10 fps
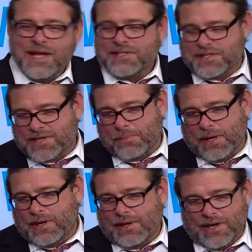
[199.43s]
I said,
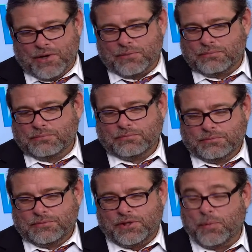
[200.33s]
CB, you know,
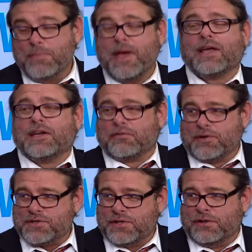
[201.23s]
did we make a
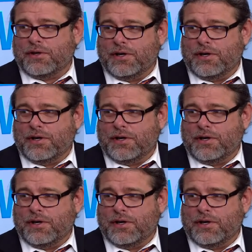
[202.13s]
difference in,